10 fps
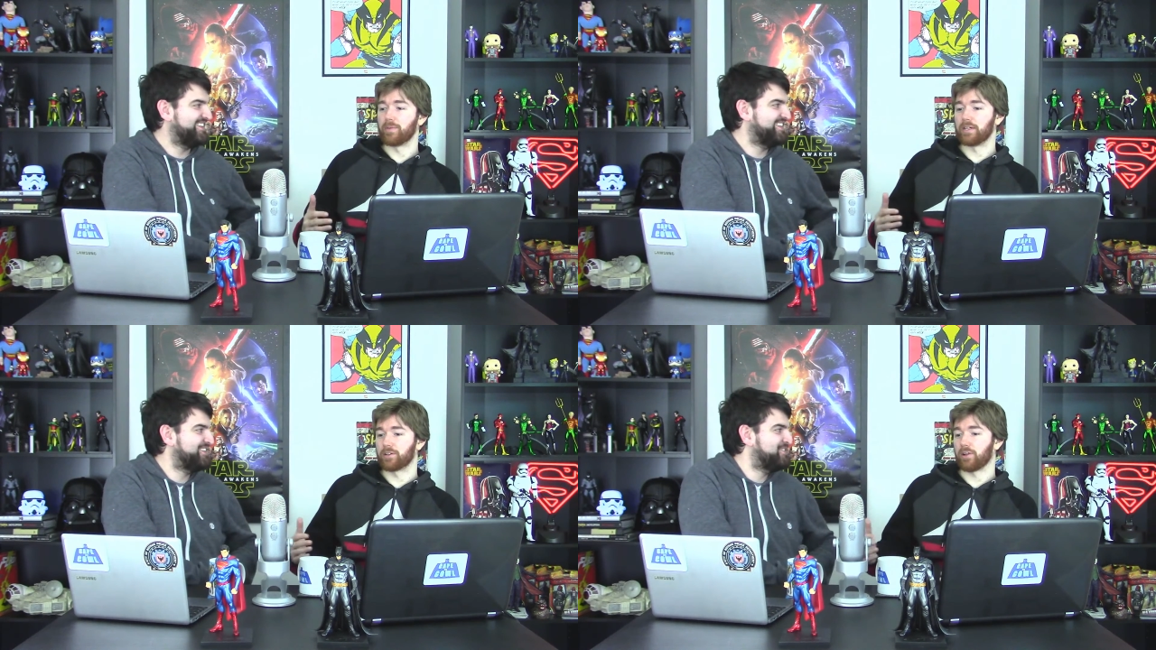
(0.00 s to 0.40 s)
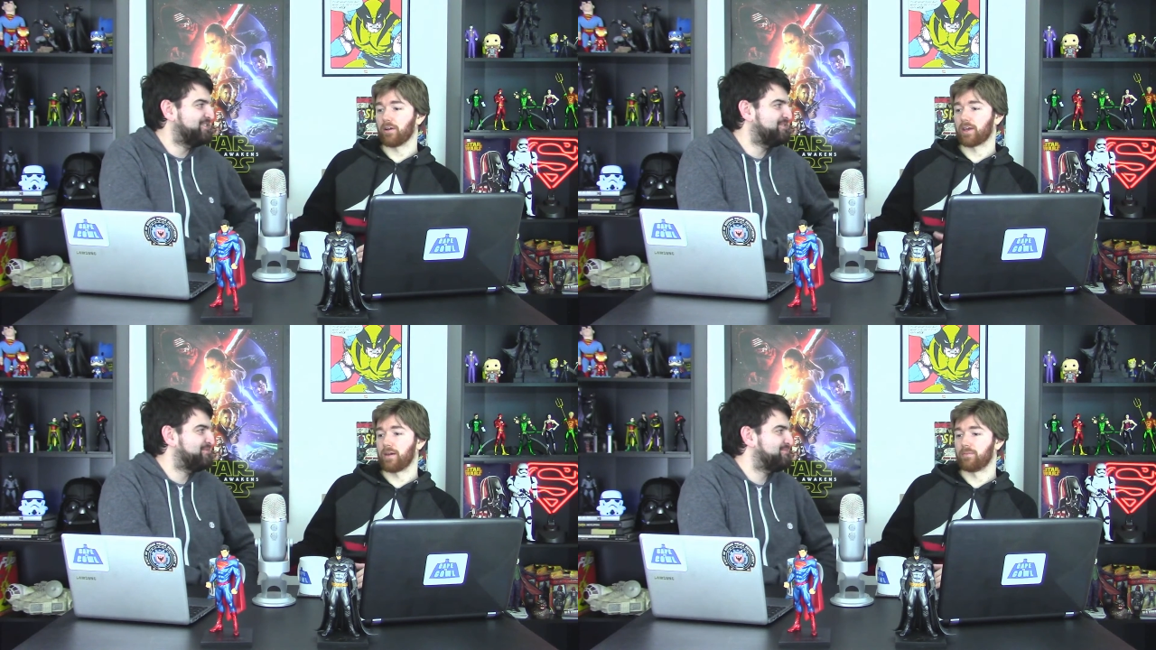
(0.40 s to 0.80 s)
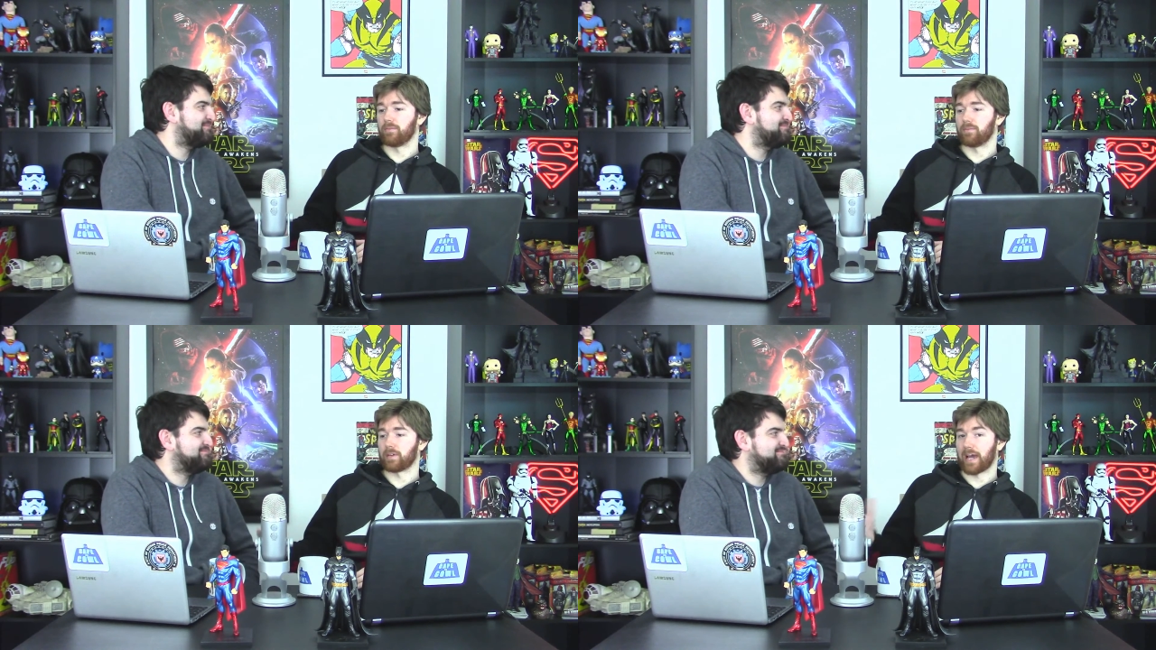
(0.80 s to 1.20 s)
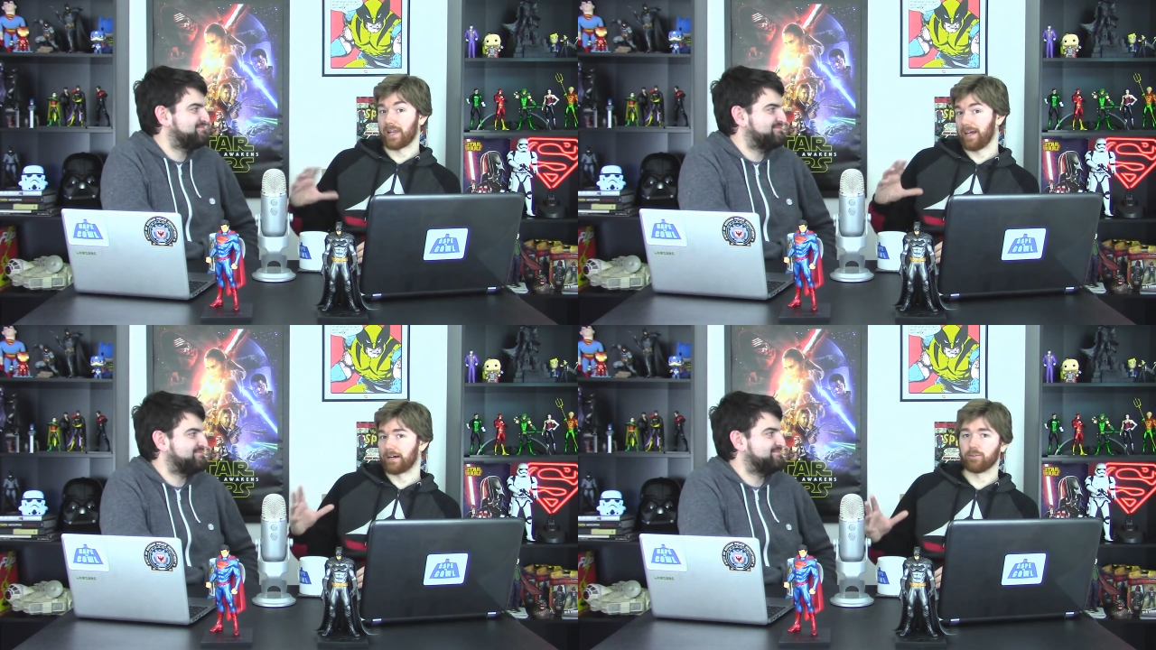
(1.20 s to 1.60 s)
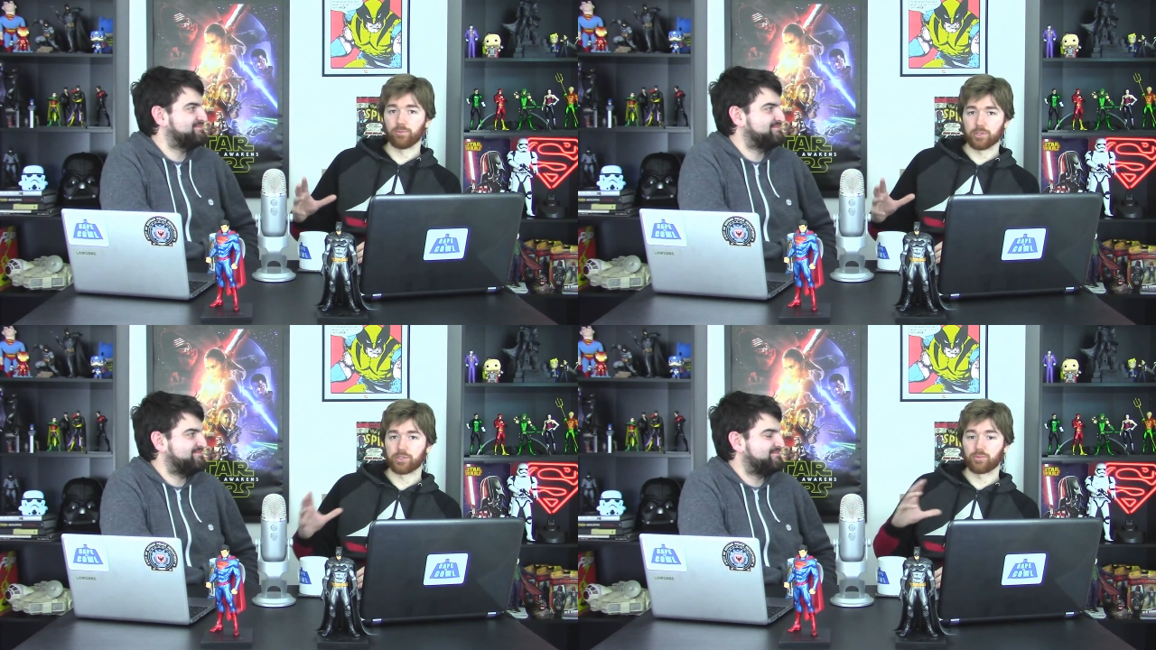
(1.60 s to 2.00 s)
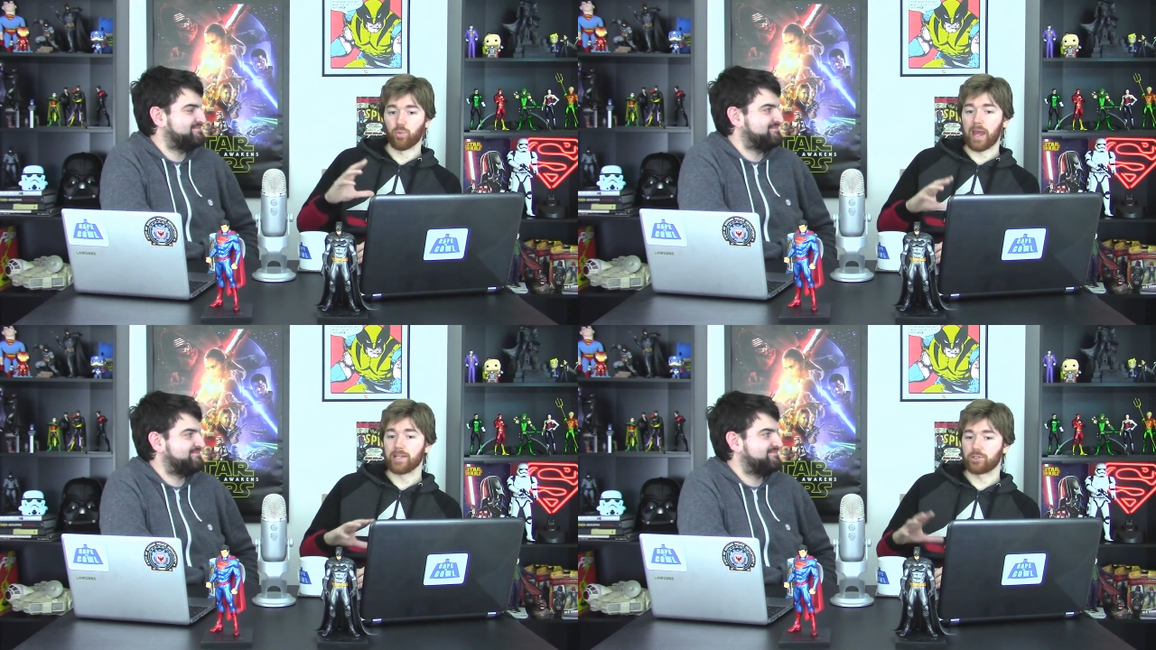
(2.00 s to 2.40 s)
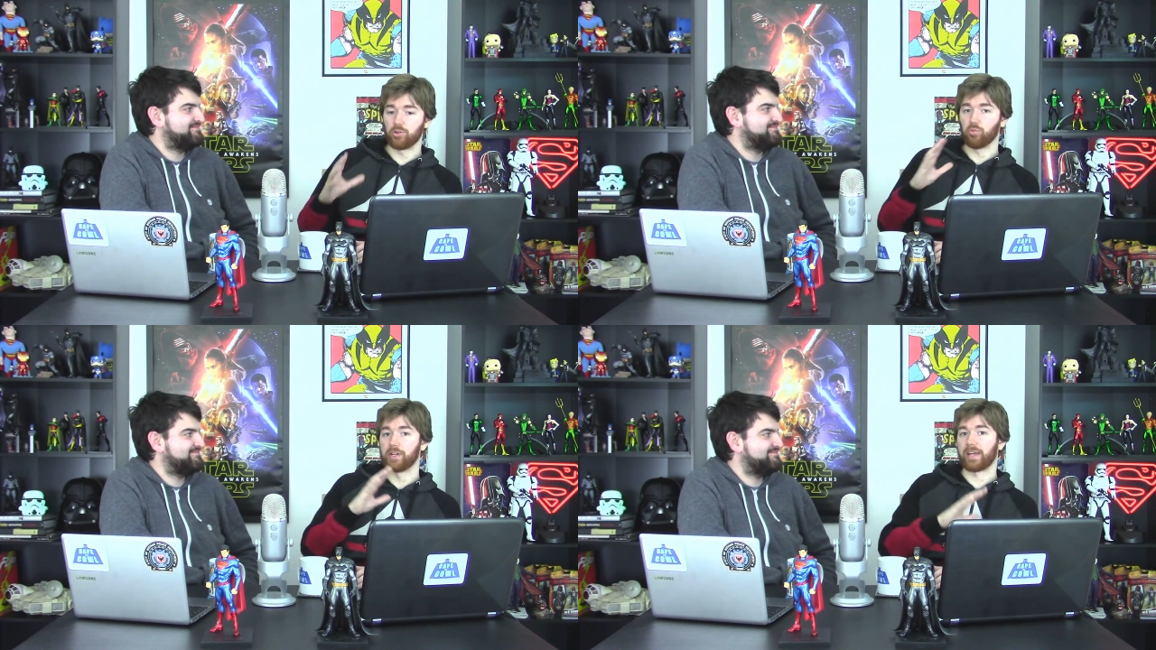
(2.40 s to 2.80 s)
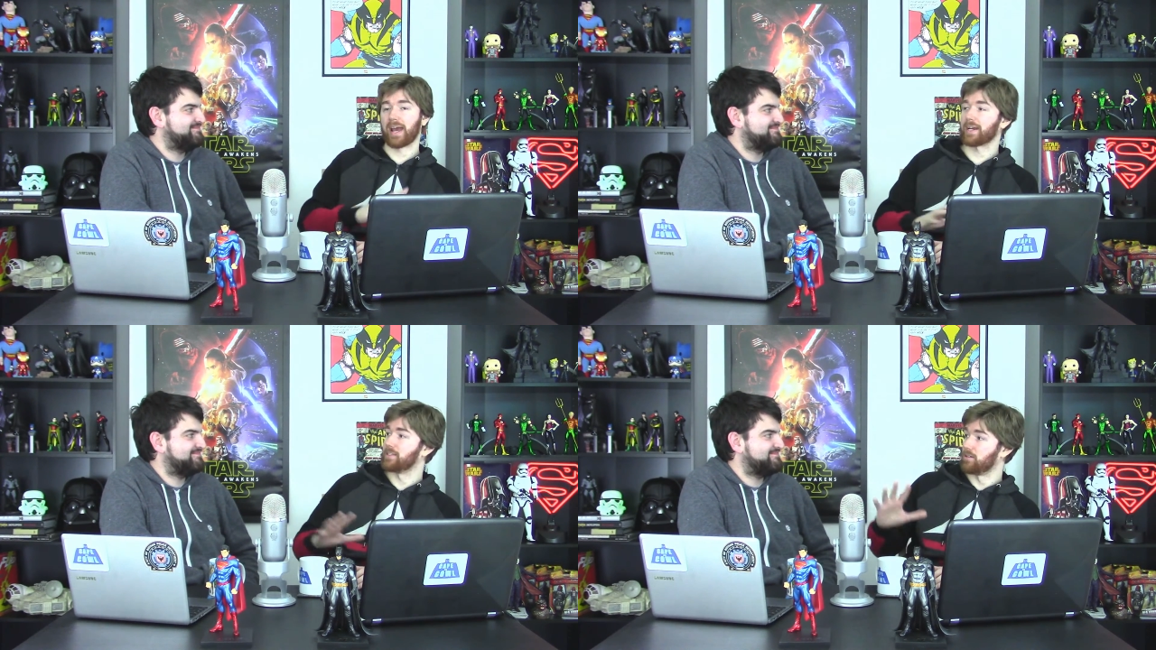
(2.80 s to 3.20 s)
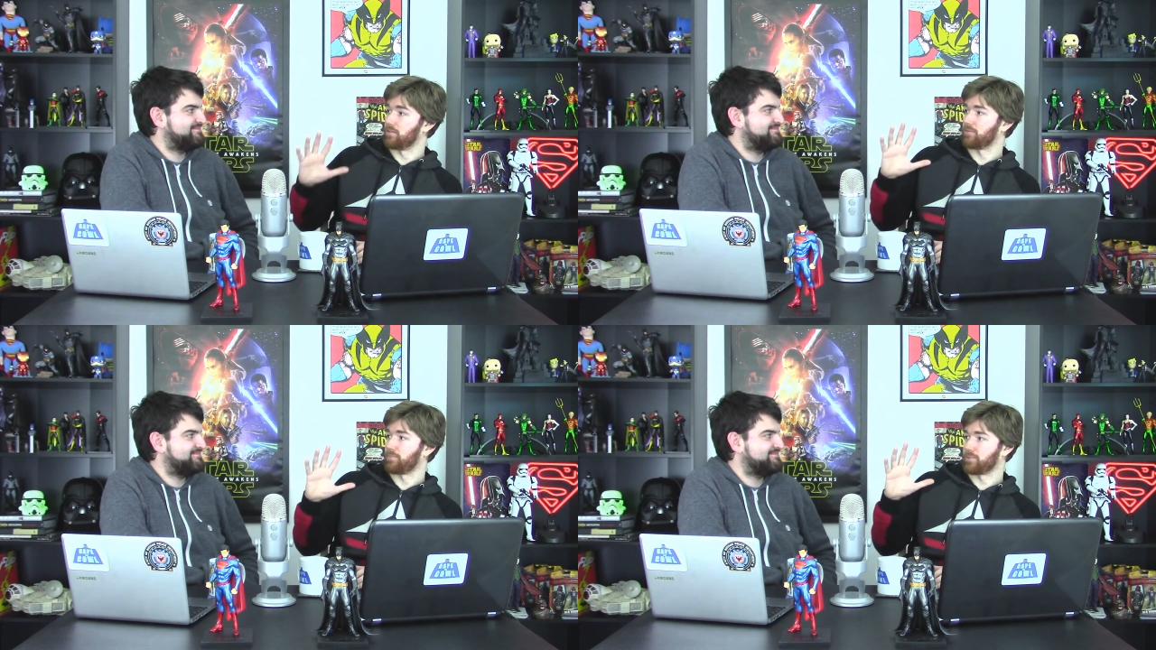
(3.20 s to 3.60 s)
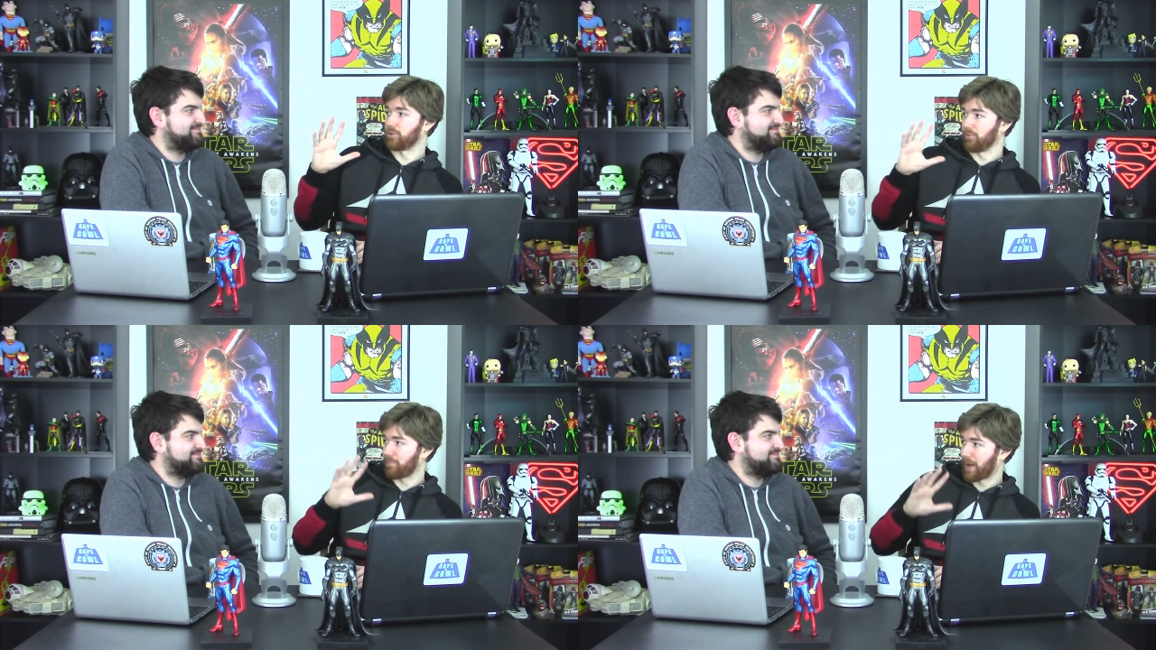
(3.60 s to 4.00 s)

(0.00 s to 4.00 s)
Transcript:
Speaker 1: I mean, Clark Kent Kal-El was way too reactive sort of